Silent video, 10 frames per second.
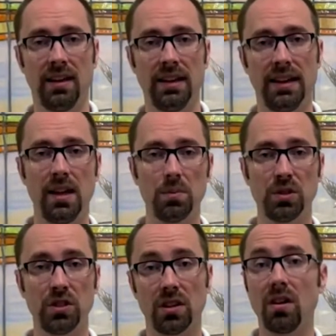It
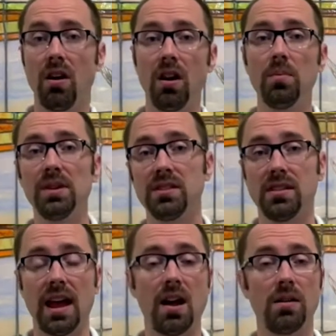helps to calm us
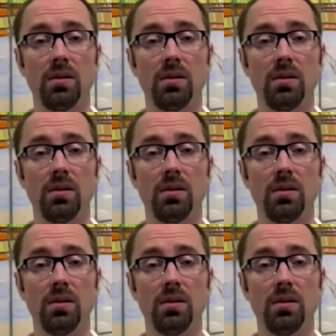down.